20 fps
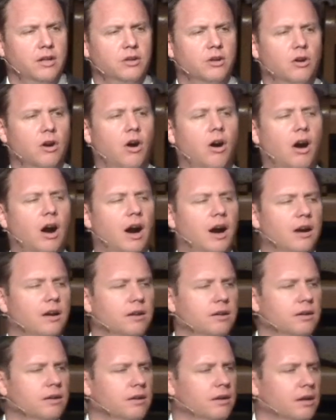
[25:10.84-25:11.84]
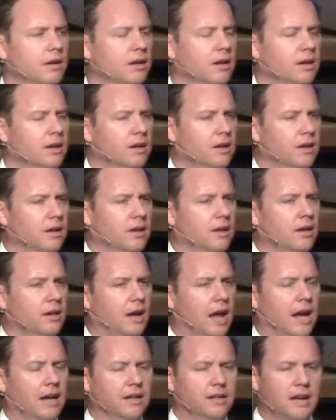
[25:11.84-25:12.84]
in your heart,
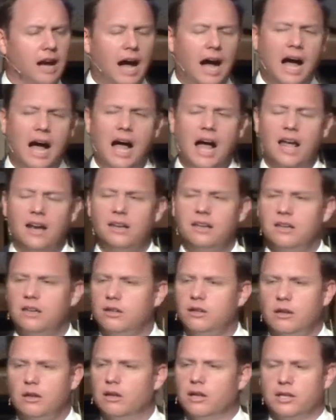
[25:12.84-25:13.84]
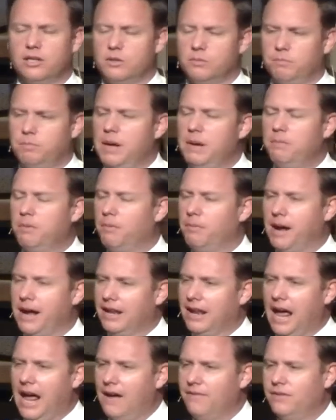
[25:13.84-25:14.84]
and God, you listen, people
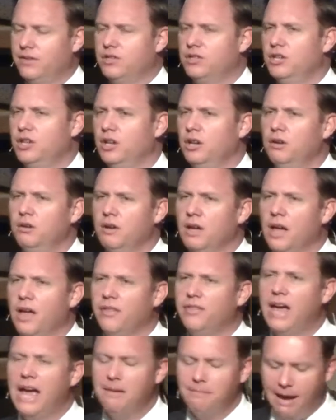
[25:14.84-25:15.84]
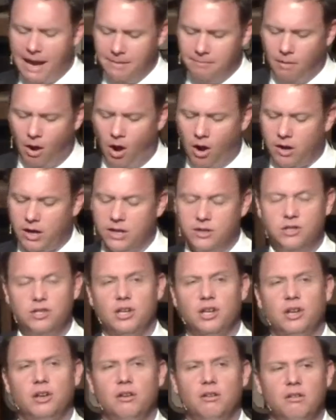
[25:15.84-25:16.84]
may laugh at you, they may mock
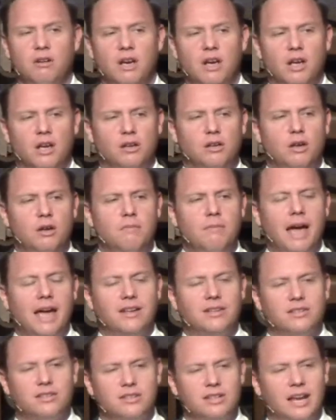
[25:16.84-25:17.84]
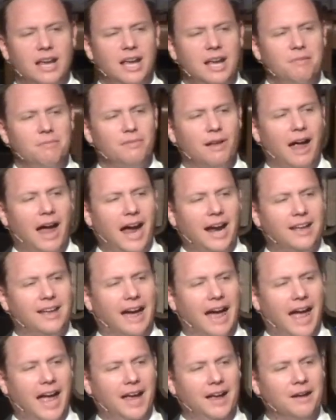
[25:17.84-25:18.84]
at you. You may seem like
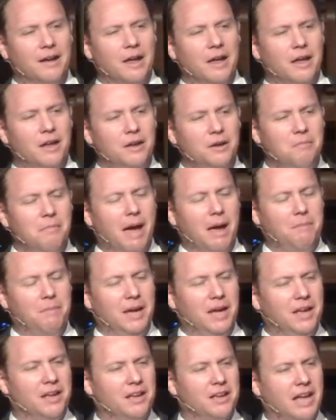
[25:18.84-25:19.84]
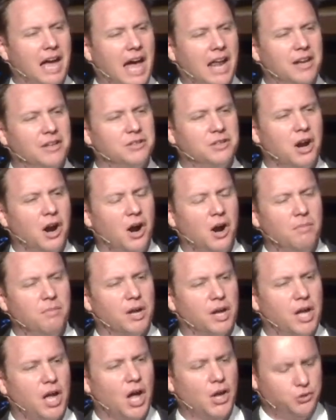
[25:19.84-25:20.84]
a, you may be kind of termed
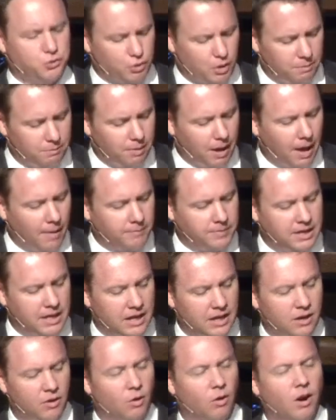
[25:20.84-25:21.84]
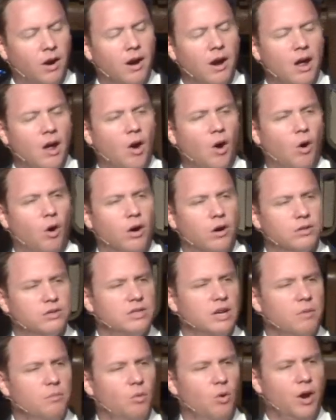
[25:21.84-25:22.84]
a country bumpkin or, or
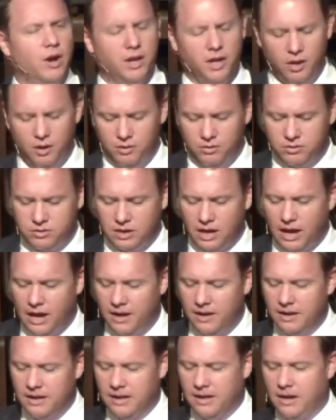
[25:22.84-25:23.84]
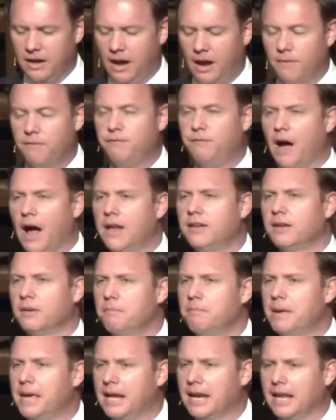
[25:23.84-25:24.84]
someone who's a, a
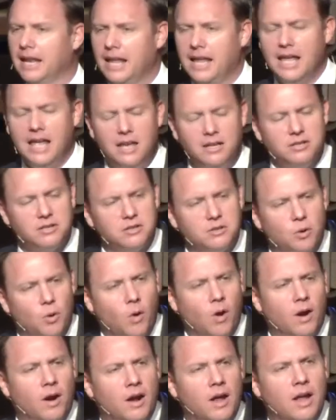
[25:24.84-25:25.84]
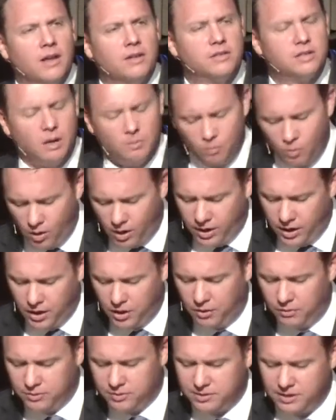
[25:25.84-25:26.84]
fundamentalist or someone
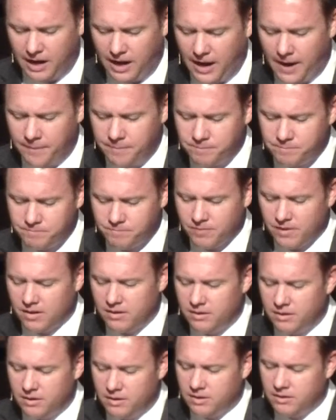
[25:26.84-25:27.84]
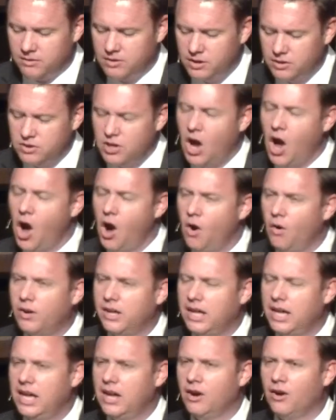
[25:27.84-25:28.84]
who's uh, just
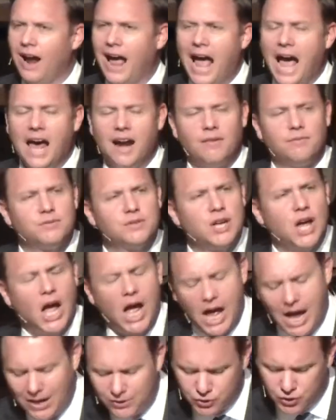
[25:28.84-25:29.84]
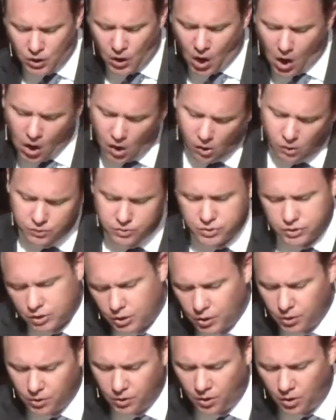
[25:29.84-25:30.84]
hokey or out of touch or old
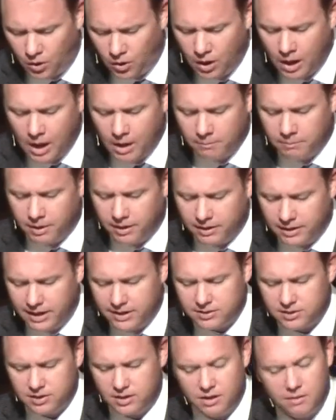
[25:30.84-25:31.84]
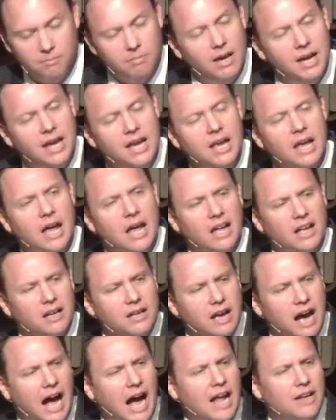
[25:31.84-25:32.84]
school. But listen to me,
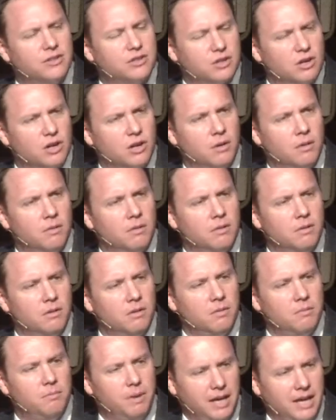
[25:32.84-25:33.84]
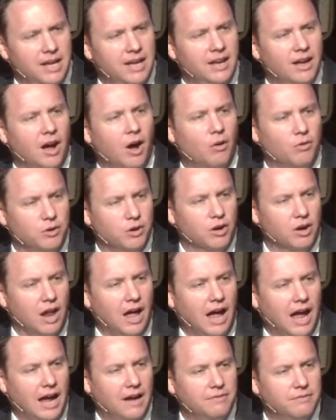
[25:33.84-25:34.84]
God's going to be on your
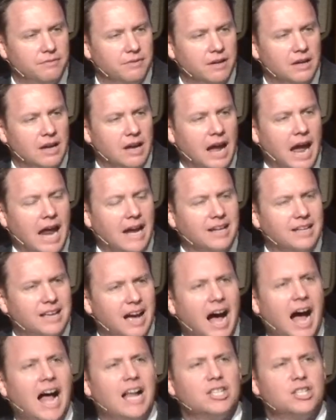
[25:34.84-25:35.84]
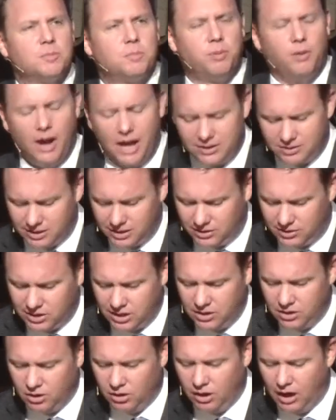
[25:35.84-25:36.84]
life. And God's presence
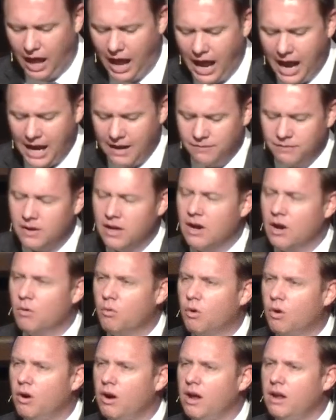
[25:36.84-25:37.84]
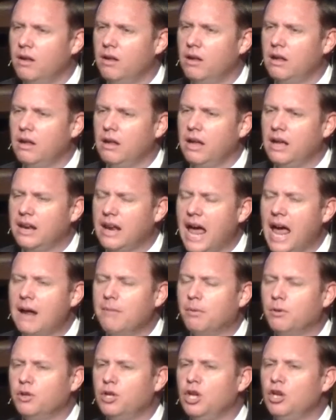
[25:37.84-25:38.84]
in your life will
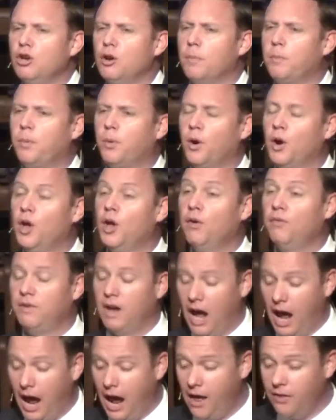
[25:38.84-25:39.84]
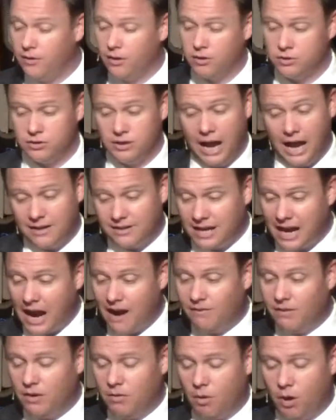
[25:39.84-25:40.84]
enable you to prove to others, not to
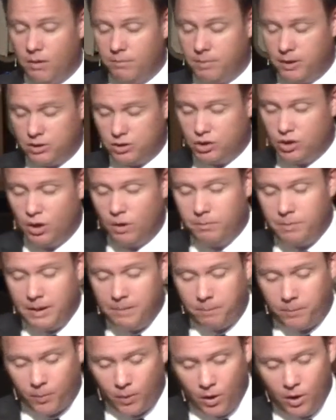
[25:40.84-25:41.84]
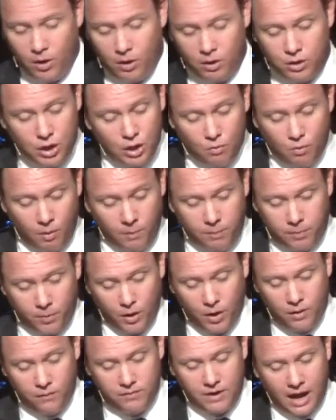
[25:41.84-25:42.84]
everyone, but you'll be pro- you will
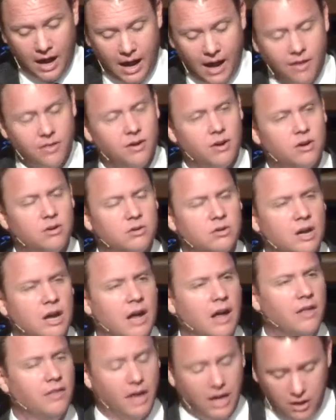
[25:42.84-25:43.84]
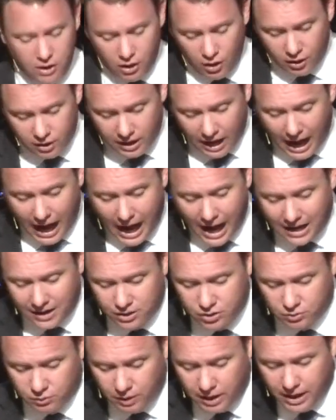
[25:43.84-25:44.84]
prove to others that your God
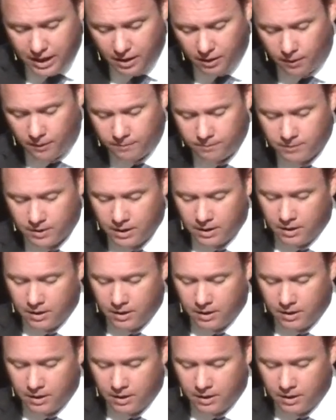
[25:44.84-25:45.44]
is real.